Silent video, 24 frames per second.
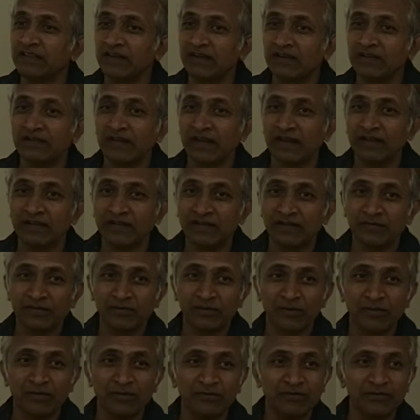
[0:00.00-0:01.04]
That is another
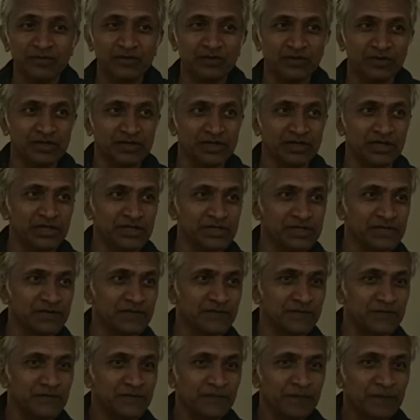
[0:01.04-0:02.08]
problem with your
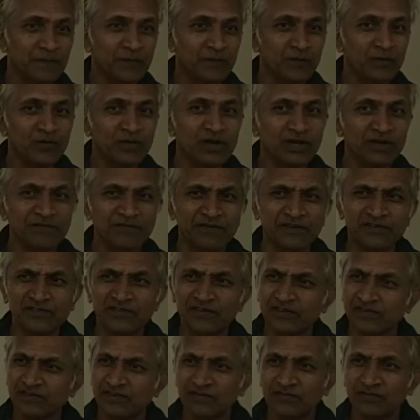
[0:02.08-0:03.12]
generation. You get
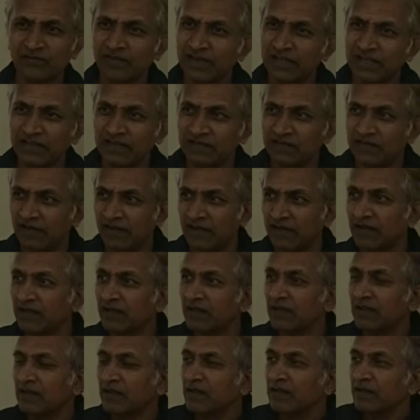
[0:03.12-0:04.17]
frustration very easily.
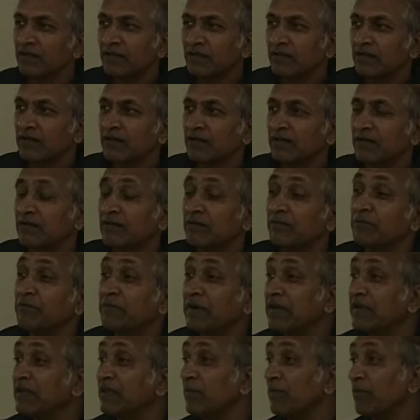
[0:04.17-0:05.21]

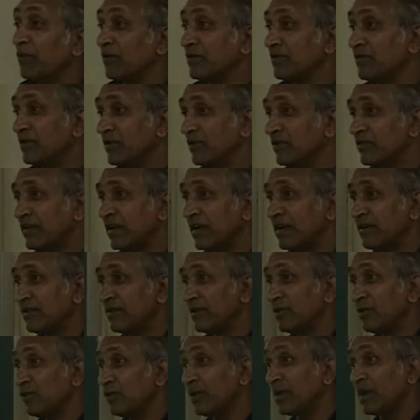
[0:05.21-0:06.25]
But the positive side
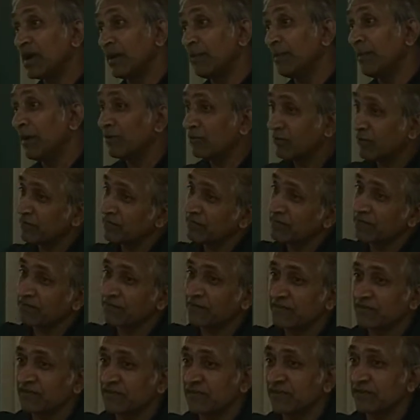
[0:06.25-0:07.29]
is that you come out of that
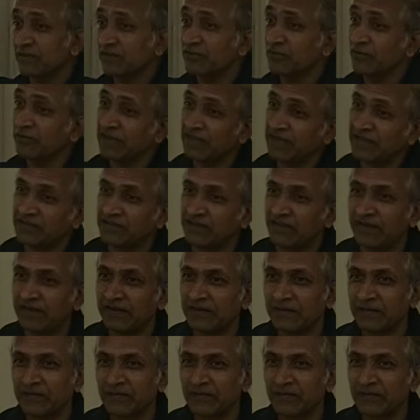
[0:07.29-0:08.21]
frustration also very easily.